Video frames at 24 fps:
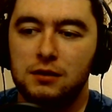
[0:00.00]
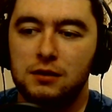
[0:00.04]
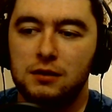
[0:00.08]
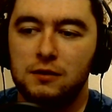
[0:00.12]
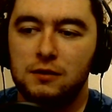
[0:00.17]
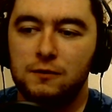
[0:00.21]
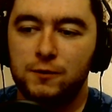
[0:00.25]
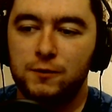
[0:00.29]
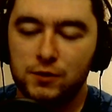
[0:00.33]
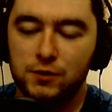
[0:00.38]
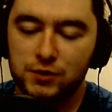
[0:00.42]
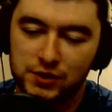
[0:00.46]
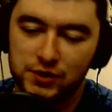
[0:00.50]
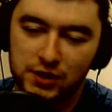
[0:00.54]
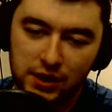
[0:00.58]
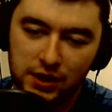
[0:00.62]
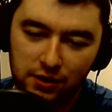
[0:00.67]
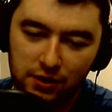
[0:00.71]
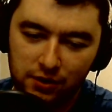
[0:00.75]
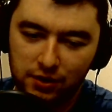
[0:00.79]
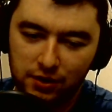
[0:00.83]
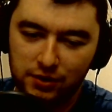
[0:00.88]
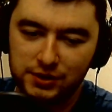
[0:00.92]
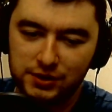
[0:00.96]
First thing
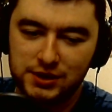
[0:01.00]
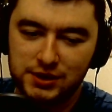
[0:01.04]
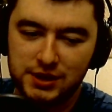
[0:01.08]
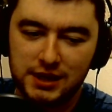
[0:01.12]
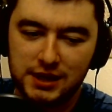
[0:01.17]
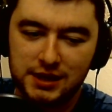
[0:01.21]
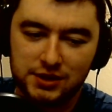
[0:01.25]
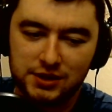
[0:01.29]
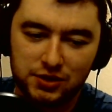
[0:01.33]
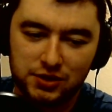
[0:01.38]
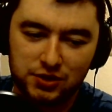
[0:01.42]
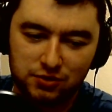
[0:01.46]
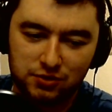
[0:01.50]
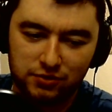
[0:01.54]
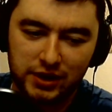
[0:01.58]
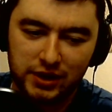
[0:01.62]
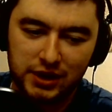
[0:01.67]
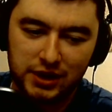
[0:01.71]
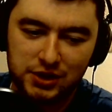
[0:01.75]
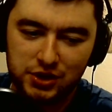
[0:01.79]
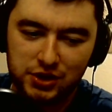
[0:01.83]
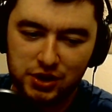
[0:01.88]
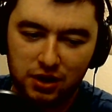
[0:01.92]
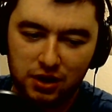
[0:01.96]
you're going to see is a
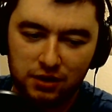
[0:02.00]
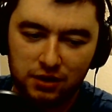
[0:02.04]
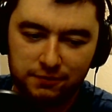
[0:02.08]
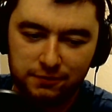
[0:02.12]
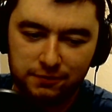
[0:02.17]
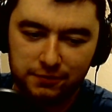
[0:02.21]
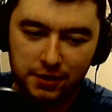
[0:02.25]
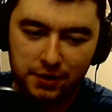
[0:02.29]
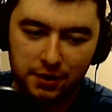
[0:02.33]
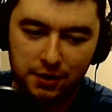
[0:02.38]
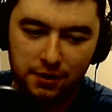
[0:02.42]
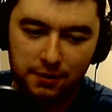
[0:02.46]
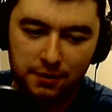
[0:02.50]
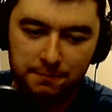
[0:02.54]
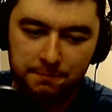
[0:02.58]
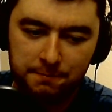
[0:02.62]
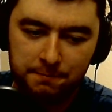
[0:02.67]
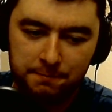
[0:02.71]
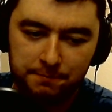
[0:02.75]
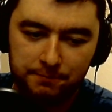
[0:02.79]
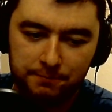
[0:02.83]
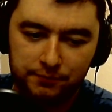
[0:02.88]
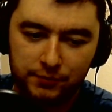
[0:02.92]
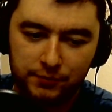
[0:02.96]
screenshot from
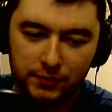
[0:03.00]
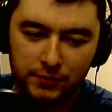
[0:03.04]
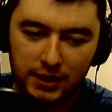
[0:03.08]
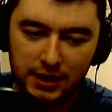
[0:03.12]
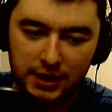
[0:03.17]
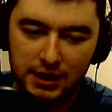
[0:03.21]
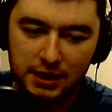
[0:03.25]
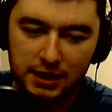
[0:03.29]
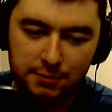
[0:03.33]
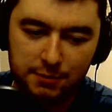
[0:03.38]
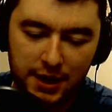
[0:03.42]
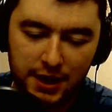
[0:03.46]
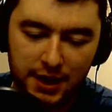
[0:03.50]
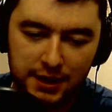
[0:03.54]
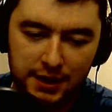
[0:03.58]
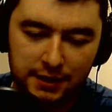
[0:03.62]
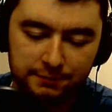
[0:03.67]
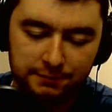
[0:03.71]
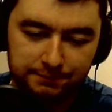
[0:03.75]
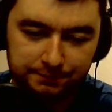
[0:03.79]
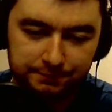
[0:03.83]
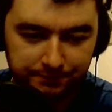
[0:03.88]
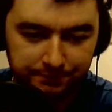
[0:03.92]
eBay.